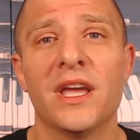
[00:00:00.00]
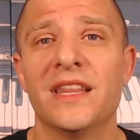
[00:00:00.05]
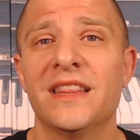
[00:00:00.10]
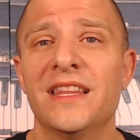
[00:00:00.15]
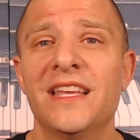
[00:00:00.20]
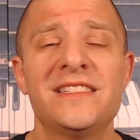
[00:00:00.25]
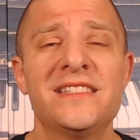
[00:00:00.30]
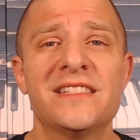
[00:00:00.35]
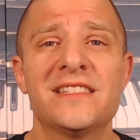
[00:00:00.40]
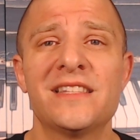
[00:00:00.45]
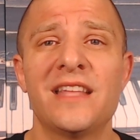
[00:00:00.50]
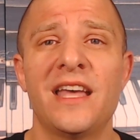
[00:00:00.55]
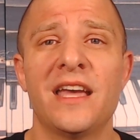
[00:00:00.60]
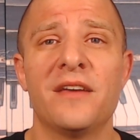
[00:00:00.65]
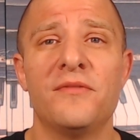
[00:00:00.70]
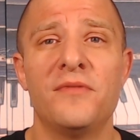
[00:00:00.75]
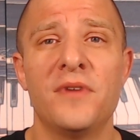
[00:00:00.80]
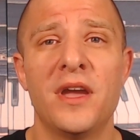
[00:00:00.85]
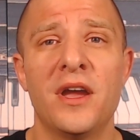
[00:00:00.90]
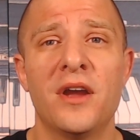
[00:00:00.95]
Unless it's
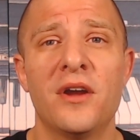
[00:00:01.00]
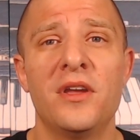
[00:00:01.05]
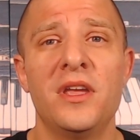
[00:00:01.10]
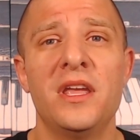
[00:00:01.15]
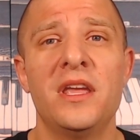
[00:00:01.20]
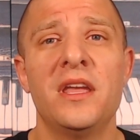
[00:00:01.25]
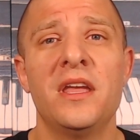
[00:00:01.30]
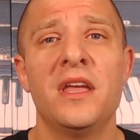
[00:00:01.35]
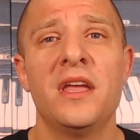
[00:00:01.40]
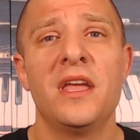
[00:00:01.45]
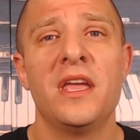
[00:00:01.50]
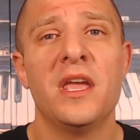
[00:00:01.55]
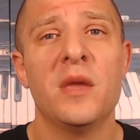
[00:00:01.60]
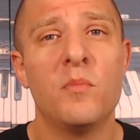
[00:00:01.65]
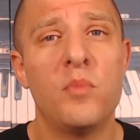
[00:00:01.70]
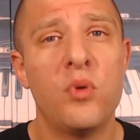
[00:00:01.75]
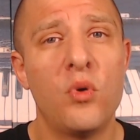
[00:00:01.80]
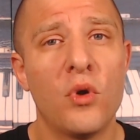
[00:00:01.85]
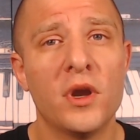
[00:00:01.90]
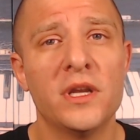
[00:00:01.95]
like very
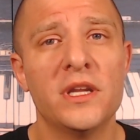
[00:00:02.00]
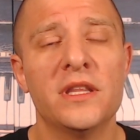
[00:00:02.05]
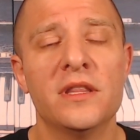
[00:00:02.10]
important